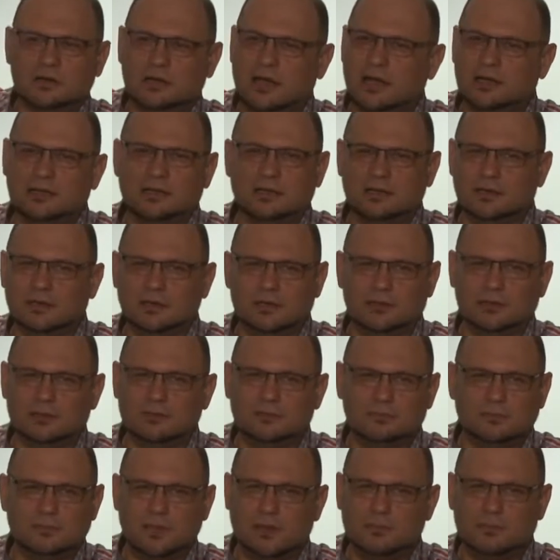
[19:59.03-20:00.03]
I don't
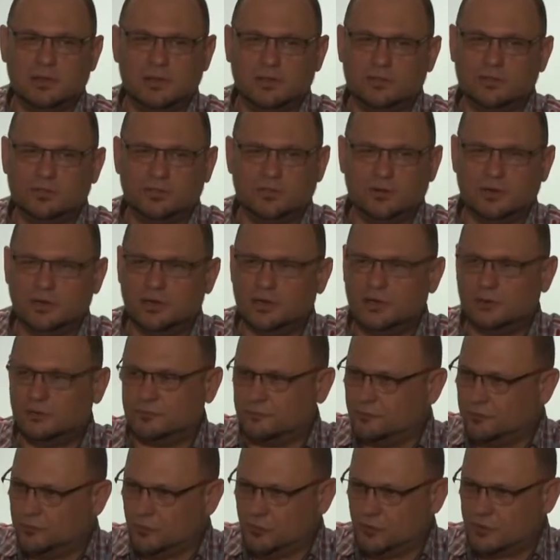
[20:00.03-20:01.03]
know, maybe
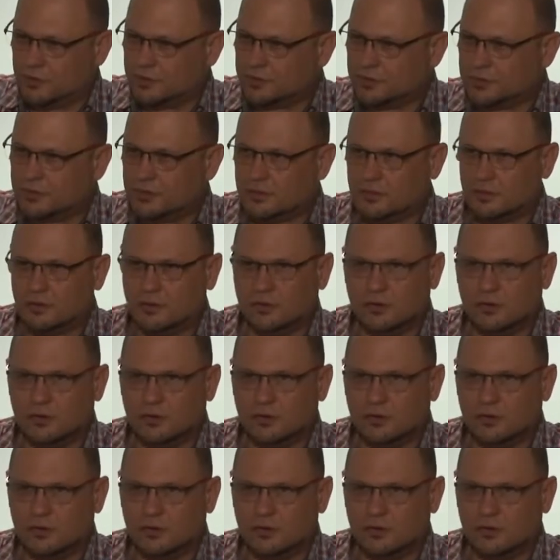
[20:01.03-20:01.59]
third, fourth,